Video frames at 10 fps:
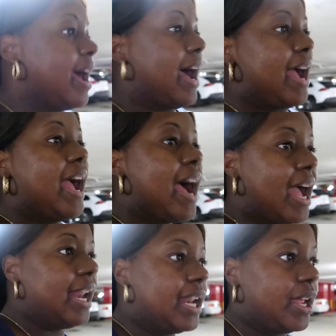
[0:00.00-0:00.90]
I
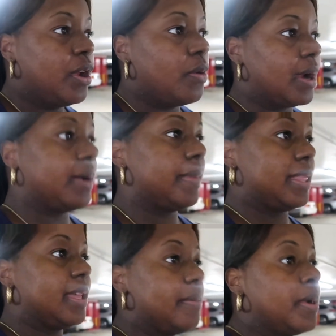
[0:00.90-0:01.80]
highly
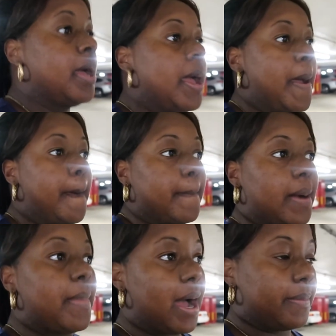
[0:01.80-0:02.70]
recommend them. My
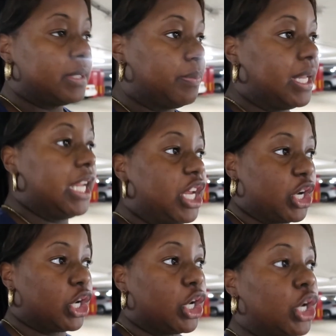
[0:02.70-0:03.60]
mom's been
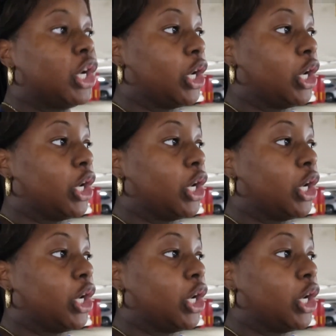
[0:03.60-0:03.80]
here.